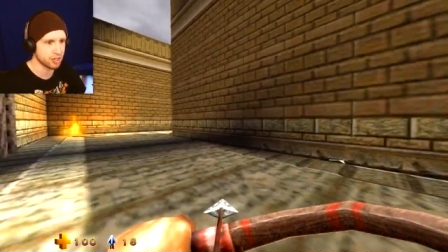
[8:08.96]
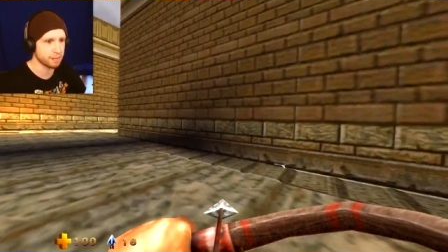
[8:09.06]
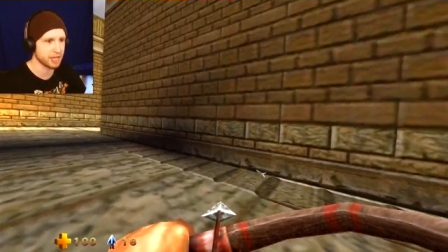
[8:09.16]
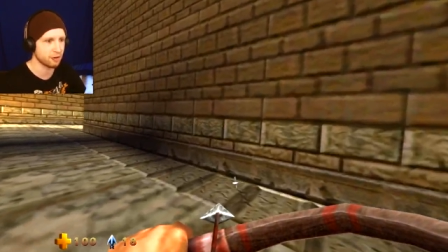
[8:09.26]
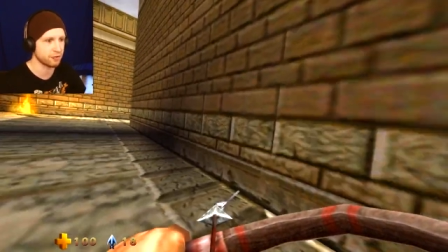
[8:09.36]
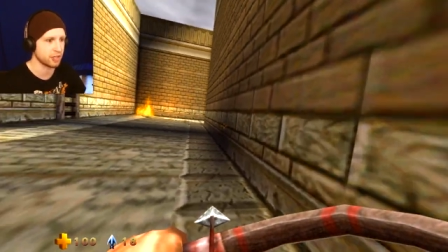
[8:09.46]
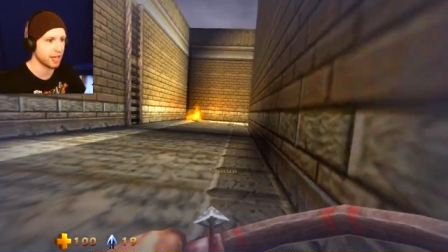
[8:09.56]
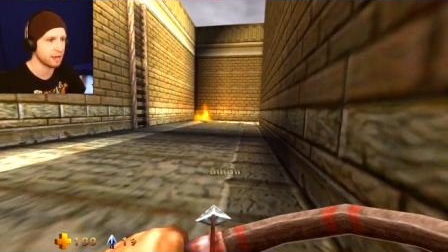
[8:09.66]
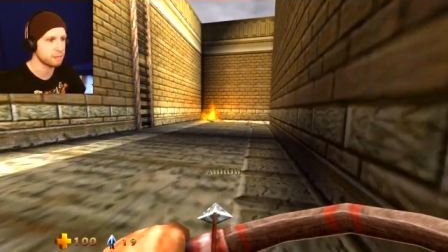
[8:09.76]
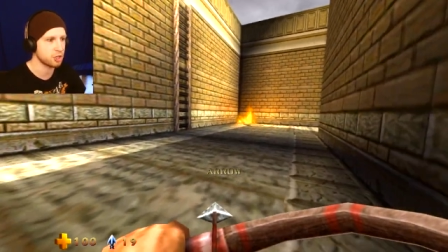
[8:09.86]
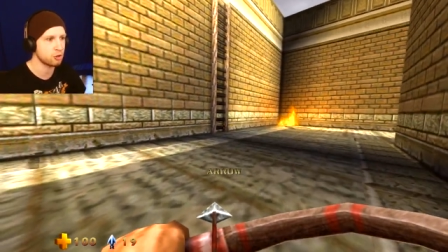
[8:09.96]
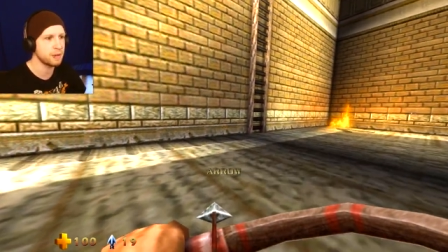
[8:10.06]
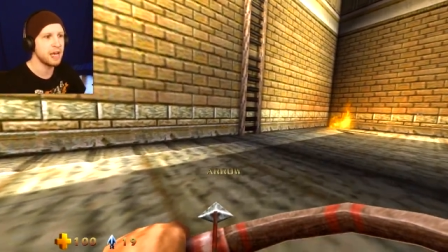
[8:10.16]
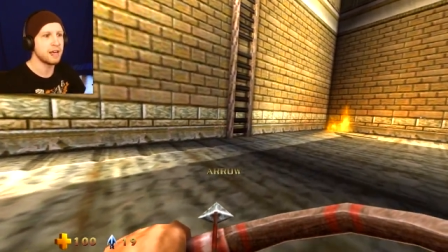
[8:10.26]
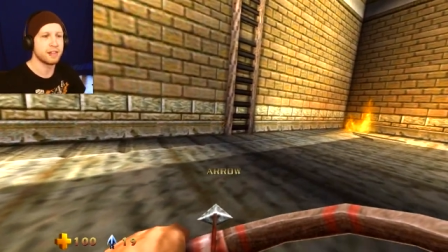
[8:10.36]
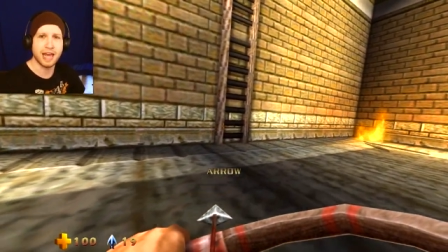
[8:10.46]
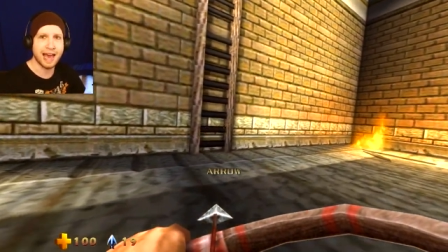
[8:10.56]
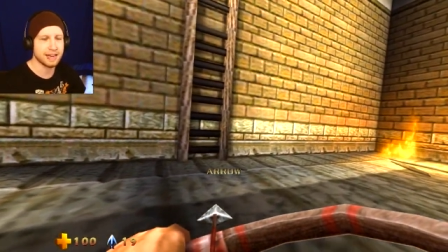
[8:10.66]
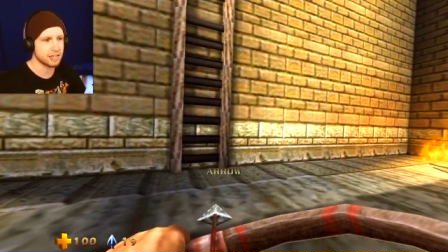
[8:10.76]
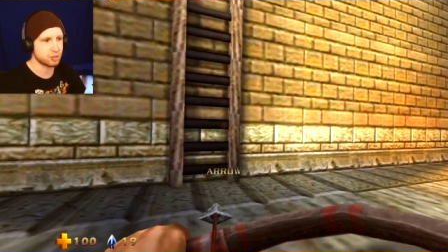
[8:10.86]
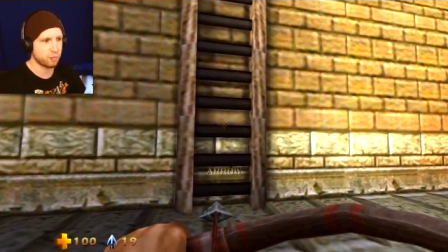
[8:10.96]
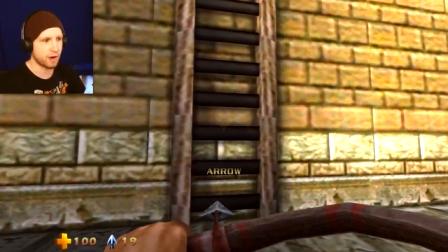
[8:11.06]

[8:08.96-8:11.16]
coming out for the GameCube, that is